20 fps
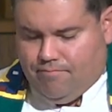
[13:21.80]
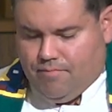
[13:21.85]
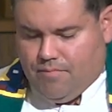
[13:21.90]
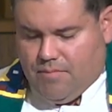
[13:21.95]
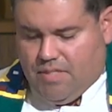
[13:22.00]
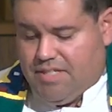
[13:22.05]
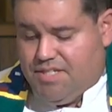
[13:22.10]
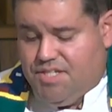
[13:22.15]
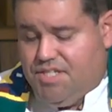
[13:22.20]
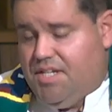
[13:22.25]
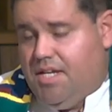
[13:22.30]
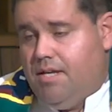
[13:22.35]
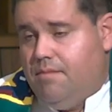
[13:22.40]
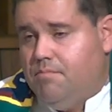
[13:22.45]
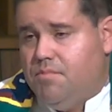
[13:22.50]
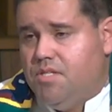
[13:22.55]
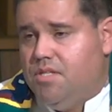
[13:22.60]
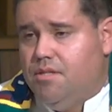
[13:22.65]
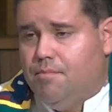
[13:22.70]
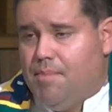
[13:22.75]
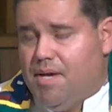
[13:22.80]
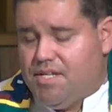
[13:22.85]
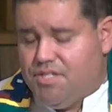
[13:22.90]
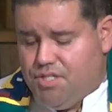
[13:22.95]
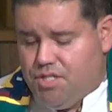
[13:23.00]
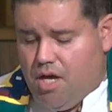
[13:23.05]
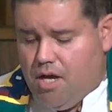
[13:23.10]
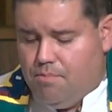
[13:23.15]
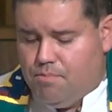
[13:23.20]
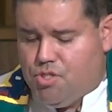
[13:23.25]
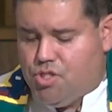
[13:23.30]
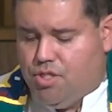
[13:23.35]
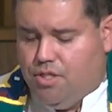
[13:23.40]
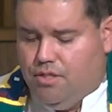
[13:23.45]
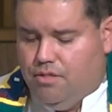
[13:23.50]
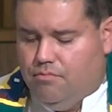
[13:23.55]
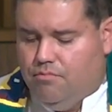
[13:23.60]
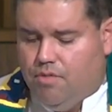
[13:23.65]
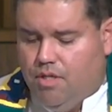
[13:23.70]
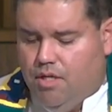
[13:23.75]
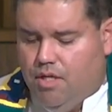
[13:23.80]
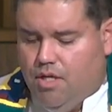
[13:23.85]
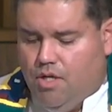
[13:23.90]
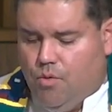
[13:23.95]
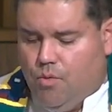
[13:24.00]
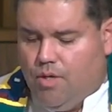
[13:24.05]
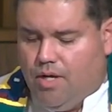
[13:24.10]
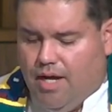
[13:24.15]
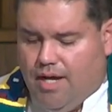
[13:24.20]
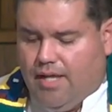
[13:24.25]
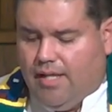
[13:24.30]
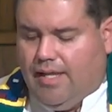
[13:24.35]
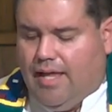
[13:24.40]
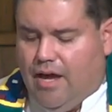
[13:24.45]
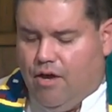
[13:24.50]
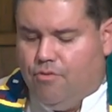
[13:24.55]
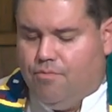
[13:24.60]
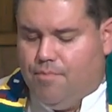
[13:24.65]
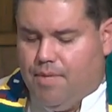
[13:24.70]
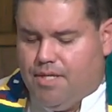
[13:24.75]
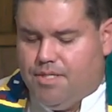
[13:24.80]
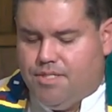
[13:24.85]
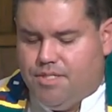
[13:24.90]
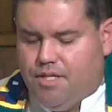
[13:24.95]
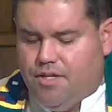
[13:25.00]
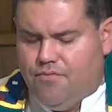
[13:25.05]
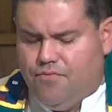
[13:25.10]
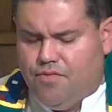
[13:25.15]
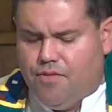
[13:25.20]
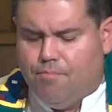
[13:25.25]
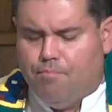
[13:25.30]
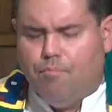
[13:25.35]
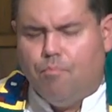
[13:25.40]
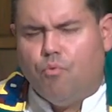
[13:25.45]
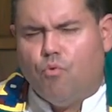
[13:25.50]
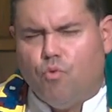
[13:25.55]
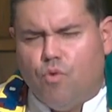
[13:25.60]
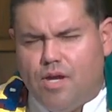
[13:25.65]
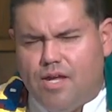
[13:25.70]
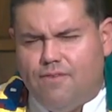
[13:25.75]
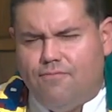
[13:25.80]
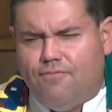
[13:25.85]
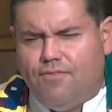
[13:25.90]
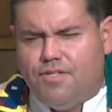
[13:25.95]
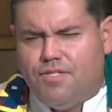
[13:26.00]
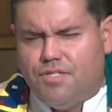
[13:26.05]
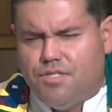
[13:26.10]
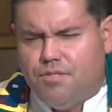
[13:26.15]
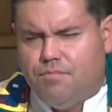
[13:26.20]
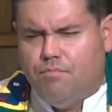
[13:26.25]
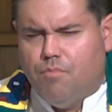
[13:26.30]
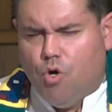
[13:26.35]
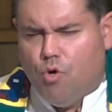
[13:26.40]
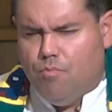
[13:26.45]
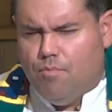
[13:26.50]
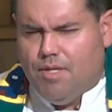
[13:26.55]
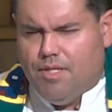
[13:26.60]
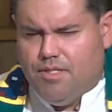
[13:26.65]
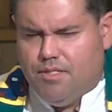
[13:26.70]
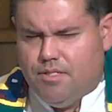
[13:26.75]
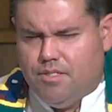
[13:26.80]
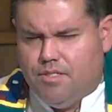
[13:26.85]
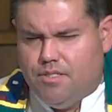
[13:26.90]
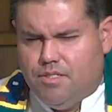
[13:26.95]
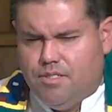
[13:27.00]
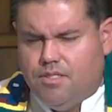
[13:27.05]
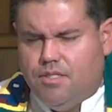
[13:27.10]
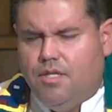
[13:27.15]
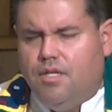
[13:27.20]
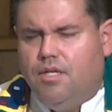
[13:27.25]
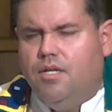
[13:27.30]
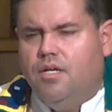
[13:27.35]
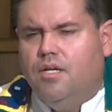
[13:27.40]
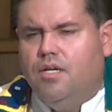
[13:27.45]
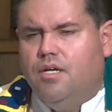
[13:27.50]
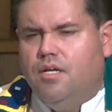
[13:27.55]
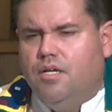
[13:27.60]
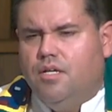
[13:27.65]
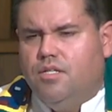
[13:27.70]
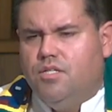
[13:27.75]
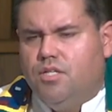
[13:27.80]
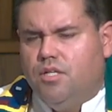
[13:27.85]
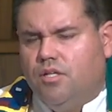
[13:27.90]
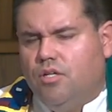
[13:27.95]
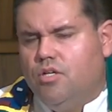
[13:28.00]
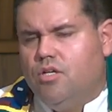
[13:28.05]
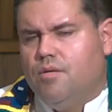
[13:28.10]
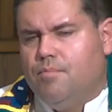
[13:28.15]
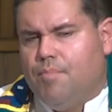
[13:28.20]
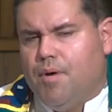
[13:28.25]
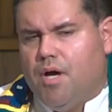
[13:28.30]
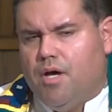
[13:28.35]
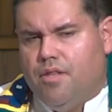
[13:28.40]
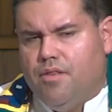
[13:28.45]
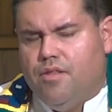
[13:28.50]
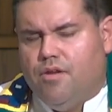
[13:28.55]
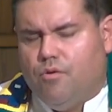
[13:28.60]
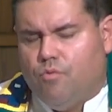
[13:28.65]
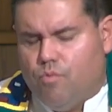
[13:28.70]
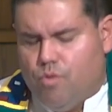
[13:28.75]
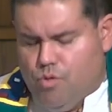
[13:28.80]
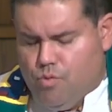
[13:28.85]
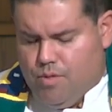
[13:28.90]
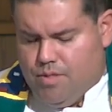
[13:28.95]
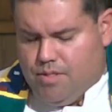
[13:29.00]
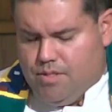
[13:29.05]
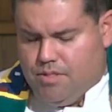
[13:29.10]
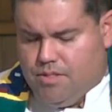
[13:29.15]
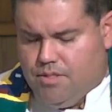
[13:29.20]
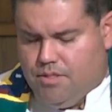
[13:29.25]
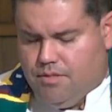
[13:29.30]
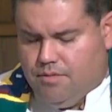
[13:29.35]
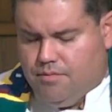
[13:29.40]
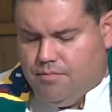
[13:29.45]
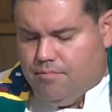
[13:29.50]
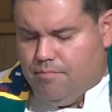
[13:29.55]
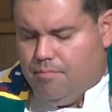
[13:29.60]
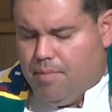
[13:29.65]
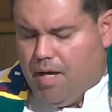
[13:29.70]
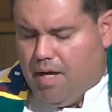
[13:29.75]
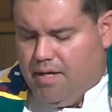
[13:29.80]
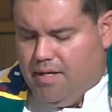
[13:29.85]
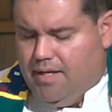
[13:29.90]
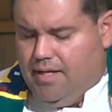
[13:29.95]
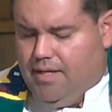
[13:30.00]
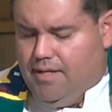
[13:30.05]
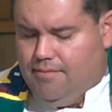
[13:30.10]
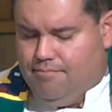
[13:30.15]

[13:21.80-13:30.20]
It seemed the best option when I allowed myself the briefest moments to look upon their ruined body.